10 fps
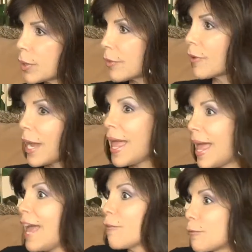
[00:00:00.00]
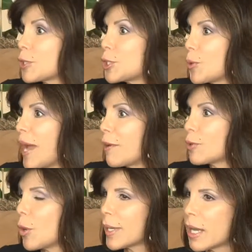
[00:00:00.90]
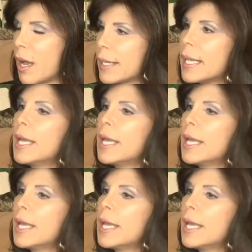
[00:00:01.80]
whatever effort you have going on.